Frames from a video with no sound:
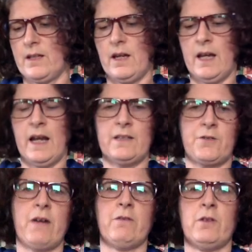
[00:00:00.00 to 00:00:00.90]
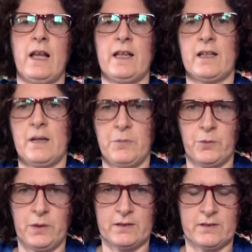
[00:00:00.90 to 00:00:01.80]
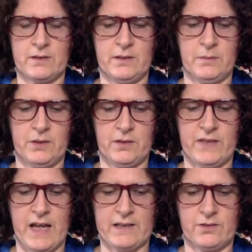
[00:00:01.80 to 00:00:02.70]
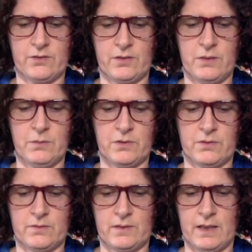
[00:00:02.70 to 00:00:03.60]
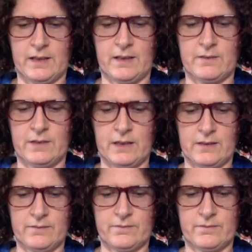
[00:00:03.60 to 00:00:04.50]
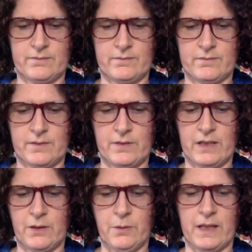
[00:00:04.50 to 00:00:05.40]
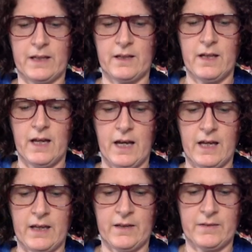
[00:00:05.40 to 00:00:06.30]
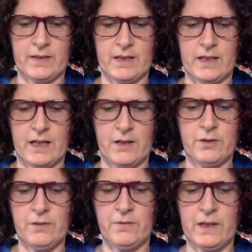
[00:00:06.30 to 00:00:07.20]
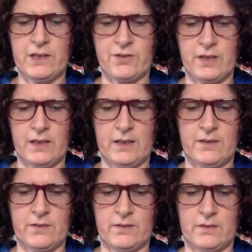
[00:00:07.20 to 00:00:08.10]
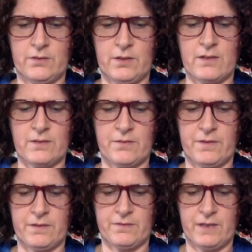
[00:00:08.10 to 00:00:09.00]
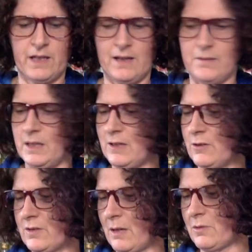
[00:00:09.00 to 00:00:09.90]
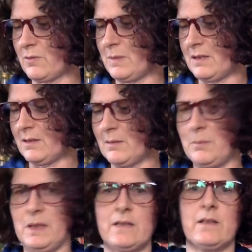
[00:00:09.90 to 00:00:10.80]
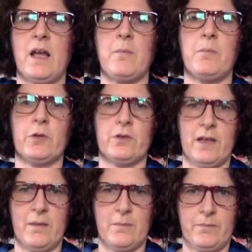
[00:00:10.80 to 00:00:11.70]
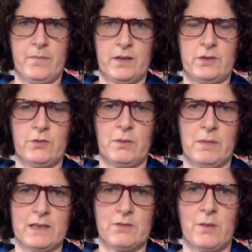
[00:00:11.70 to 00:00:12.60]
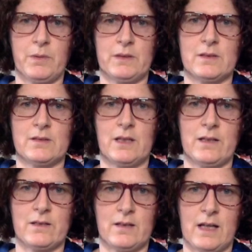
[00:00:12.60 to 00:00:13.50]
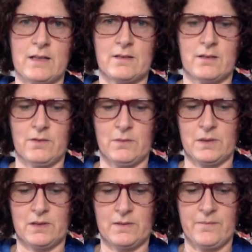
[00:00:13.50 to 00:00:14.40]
and I traveled like a couple of weeks in the middle of that, so it was like really, really quick. I couldn't finish it in 2015 because I was missing the beads, and I bought them during my trip in the States last Christmas.